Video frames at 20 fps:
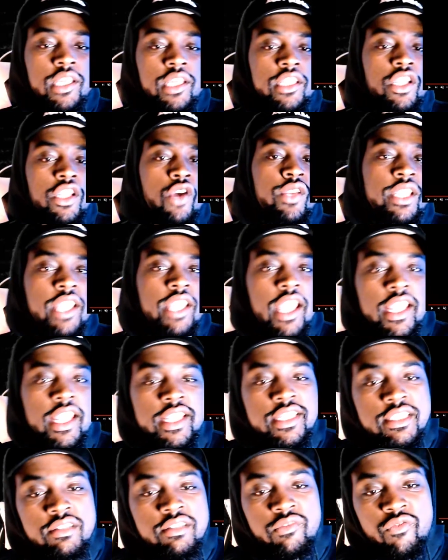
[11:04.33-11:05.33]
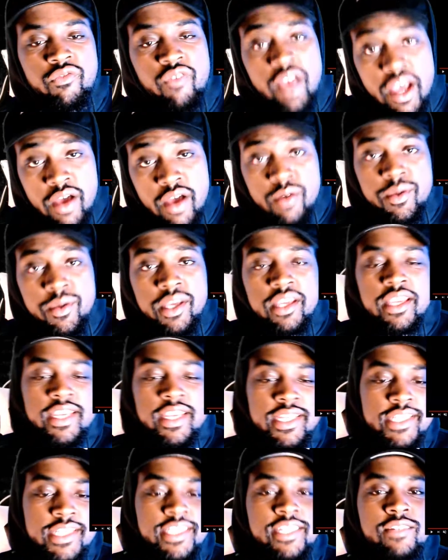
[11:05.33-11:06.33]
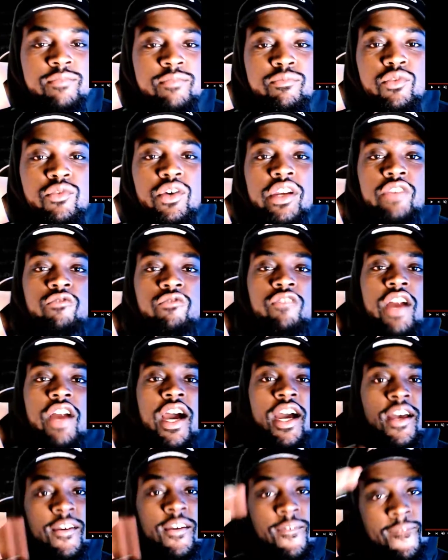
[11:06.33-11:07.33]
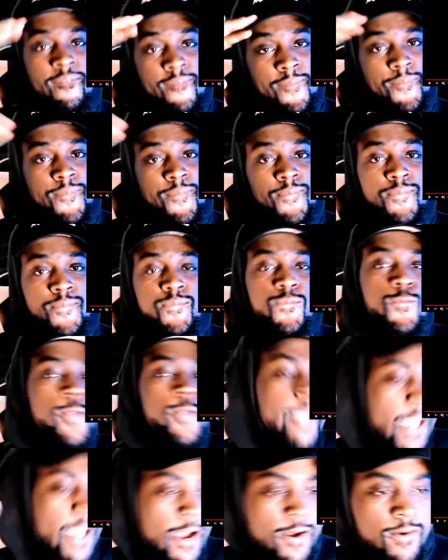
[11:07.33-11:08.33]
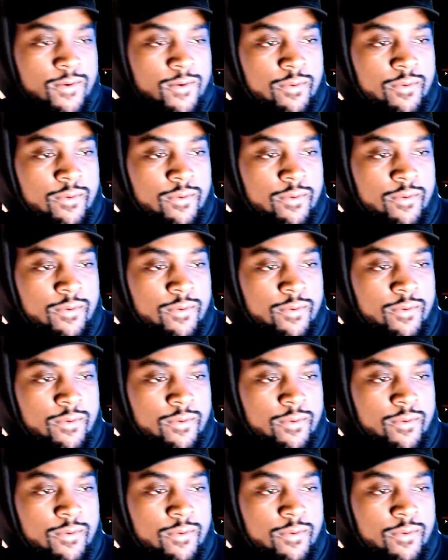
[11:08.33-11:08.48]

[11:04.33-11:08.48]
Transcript: Noti Gang is the fam. It's your boy, Ra. We out.